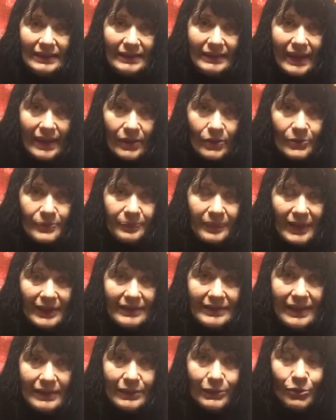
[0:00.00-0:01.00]
Now,
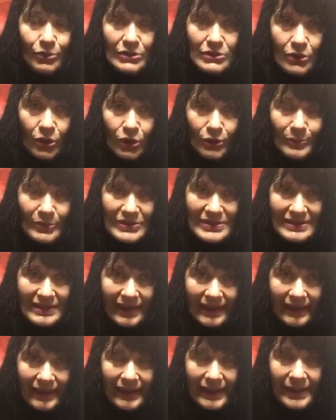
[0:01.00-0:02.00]
that looks almost
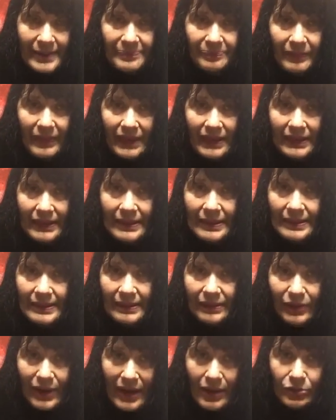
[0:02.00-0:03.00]
like
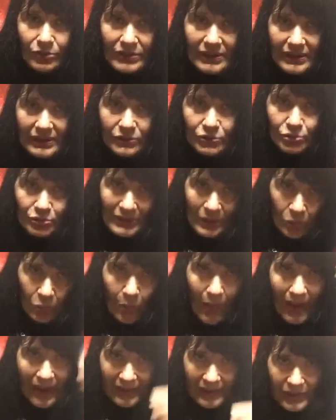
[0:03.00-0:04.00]
grounding through the
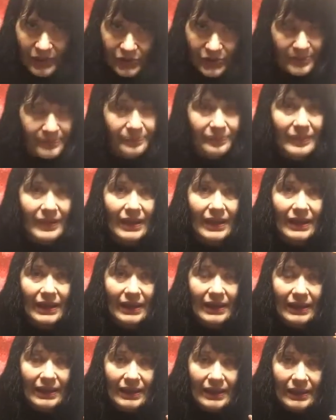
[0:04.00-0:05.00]
wire.
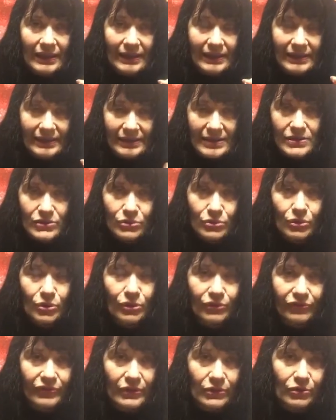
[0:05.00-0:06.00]
In these new
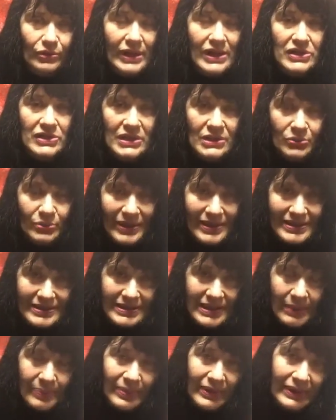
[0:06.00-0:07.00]
configurations, we are
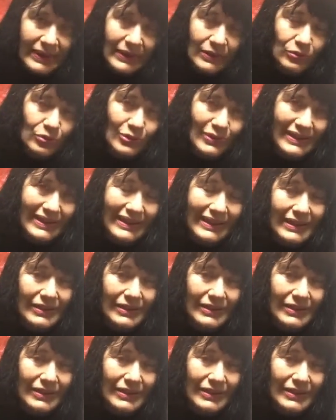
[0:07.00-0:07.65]
stepping into the